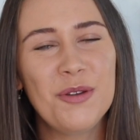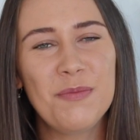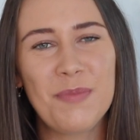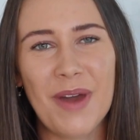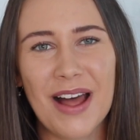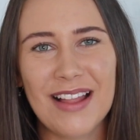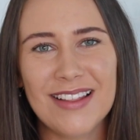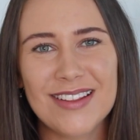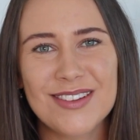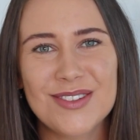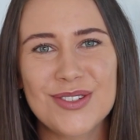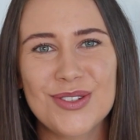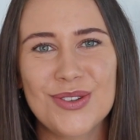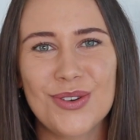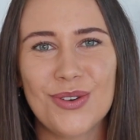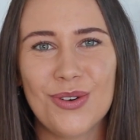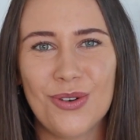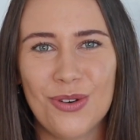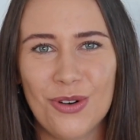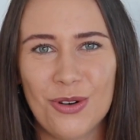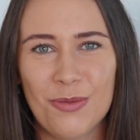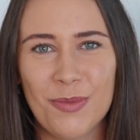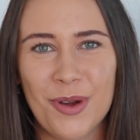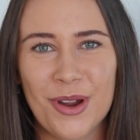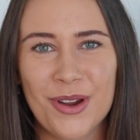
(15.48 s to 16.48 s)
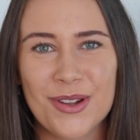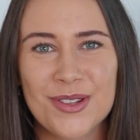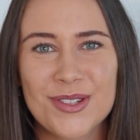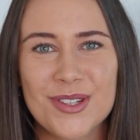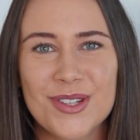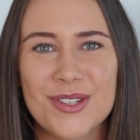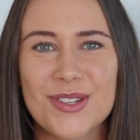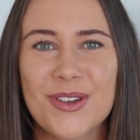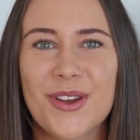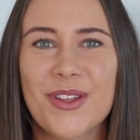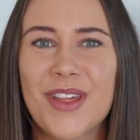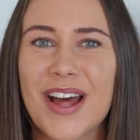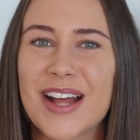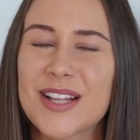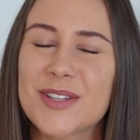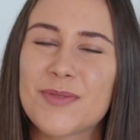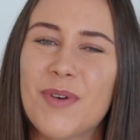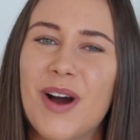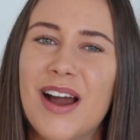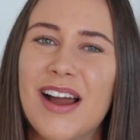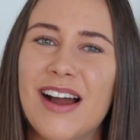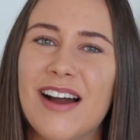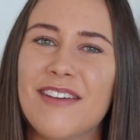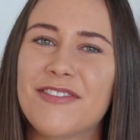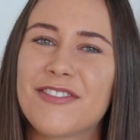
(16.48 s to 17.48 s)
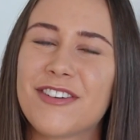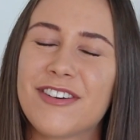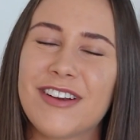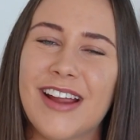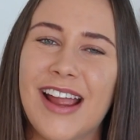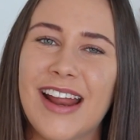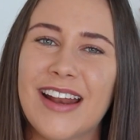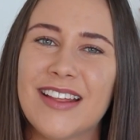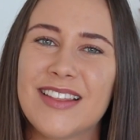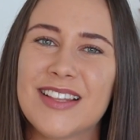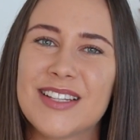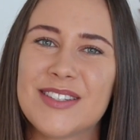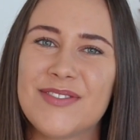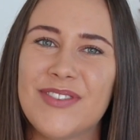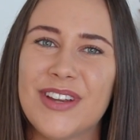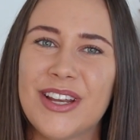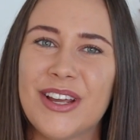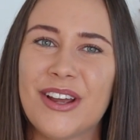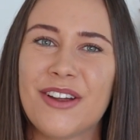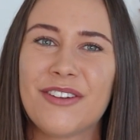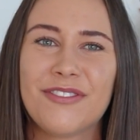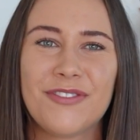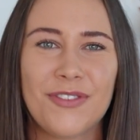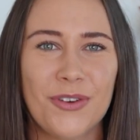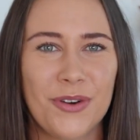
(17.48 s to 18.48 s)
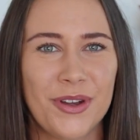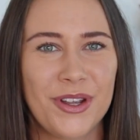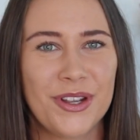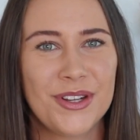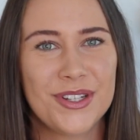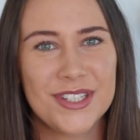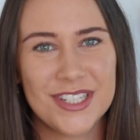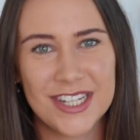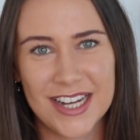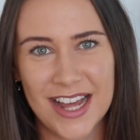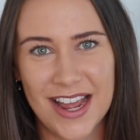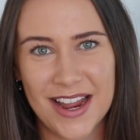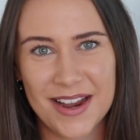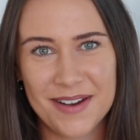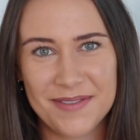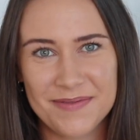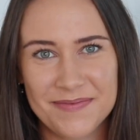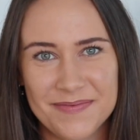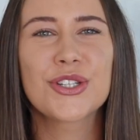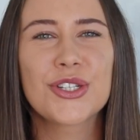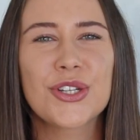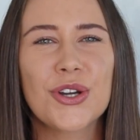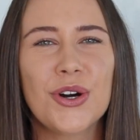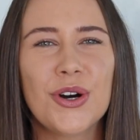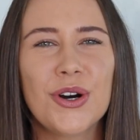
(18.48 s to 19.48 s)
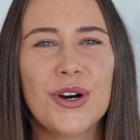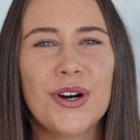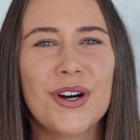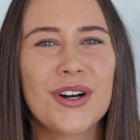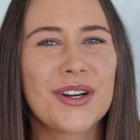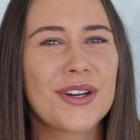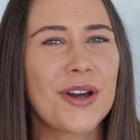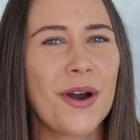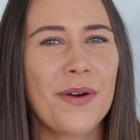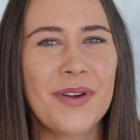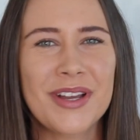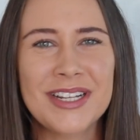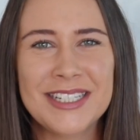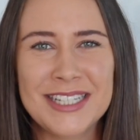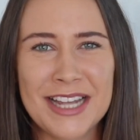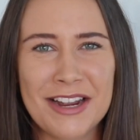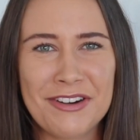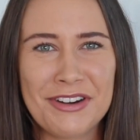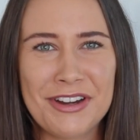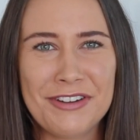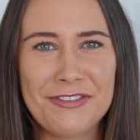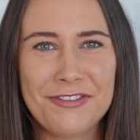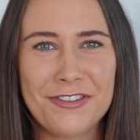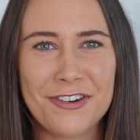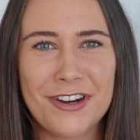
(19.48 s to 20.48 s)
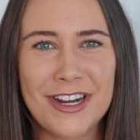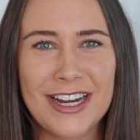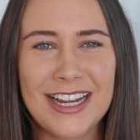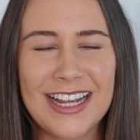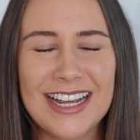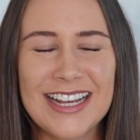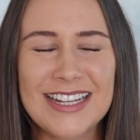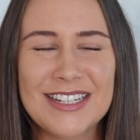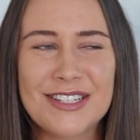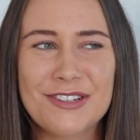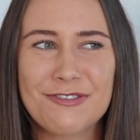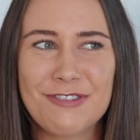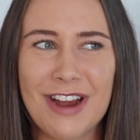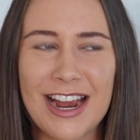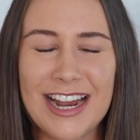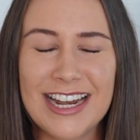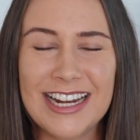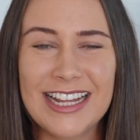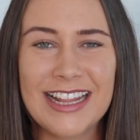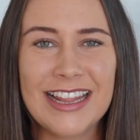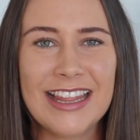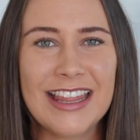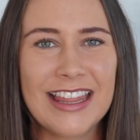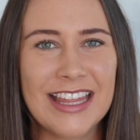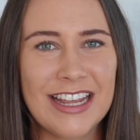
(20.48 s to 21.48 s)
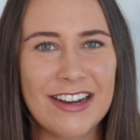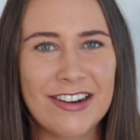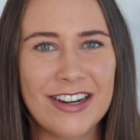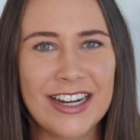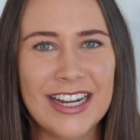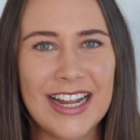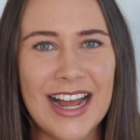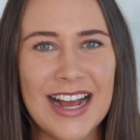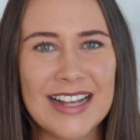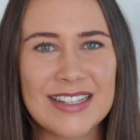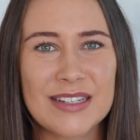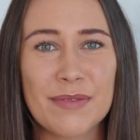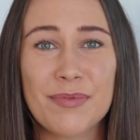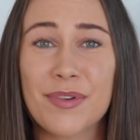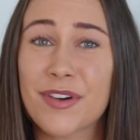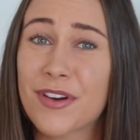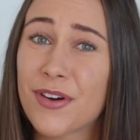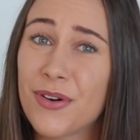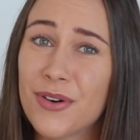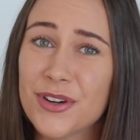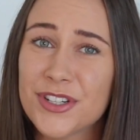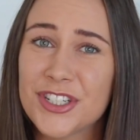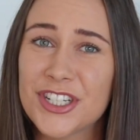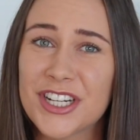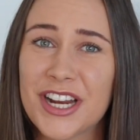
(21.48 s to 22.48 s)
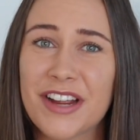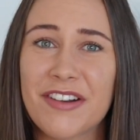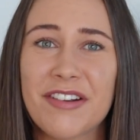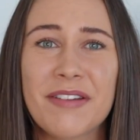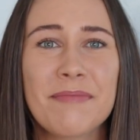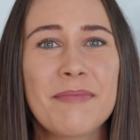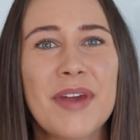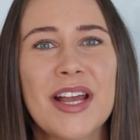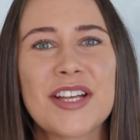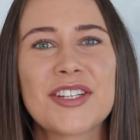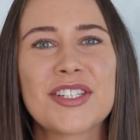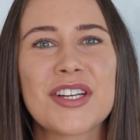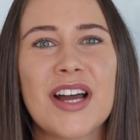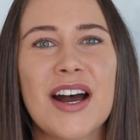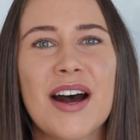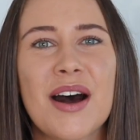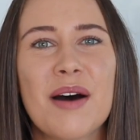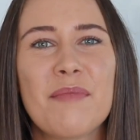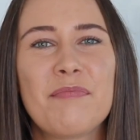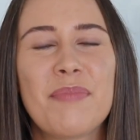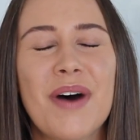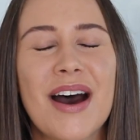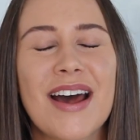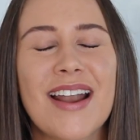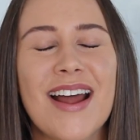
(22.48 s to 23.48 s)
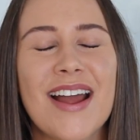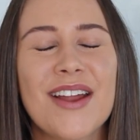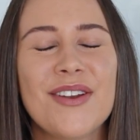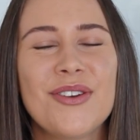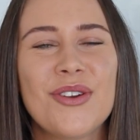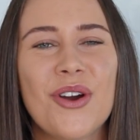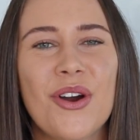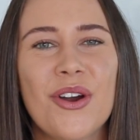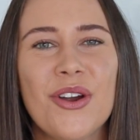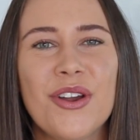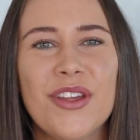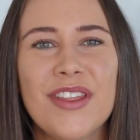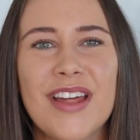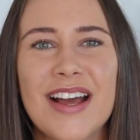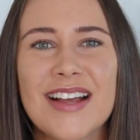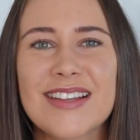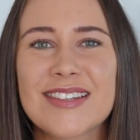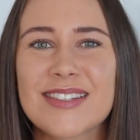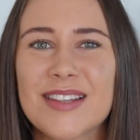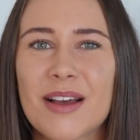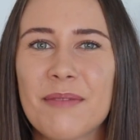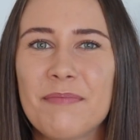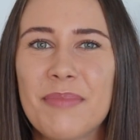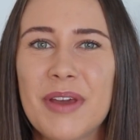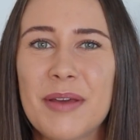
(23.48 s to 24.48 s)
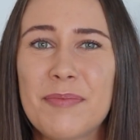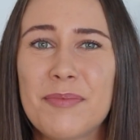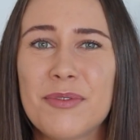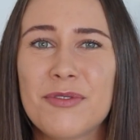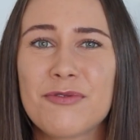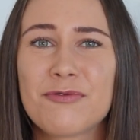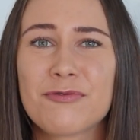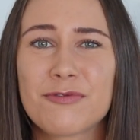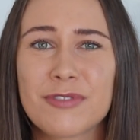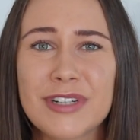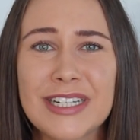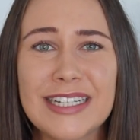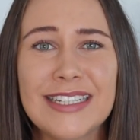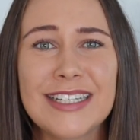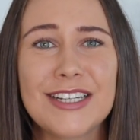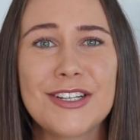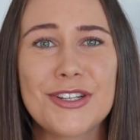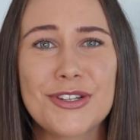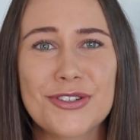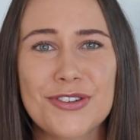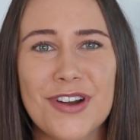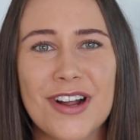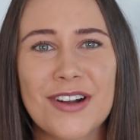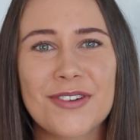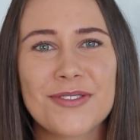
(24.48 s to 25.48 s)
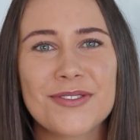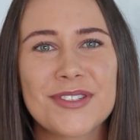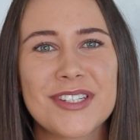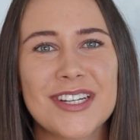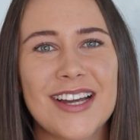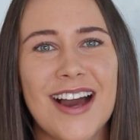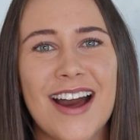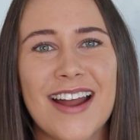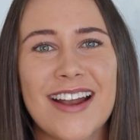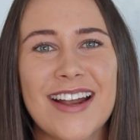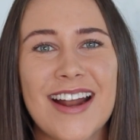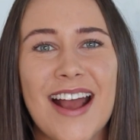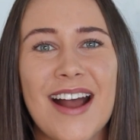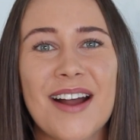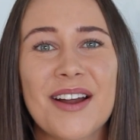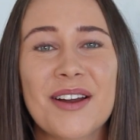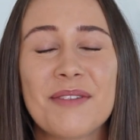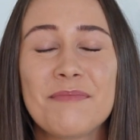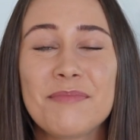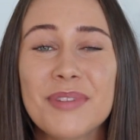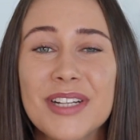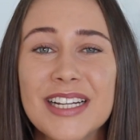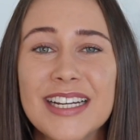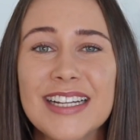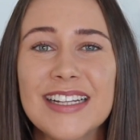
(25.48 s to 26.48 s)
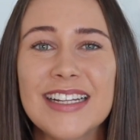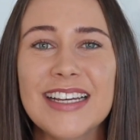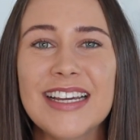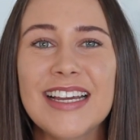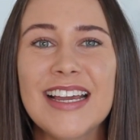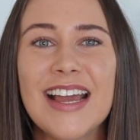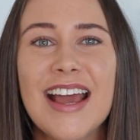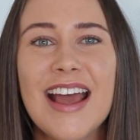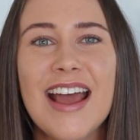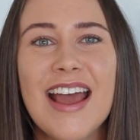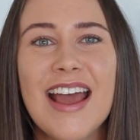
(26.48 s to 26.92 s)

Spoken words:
you balance your hormones. So that's why I've created this video for you today. Sure, going dairy-free is great in theory as a precautionary measure, but I know that some people really struggle to cut it out completely,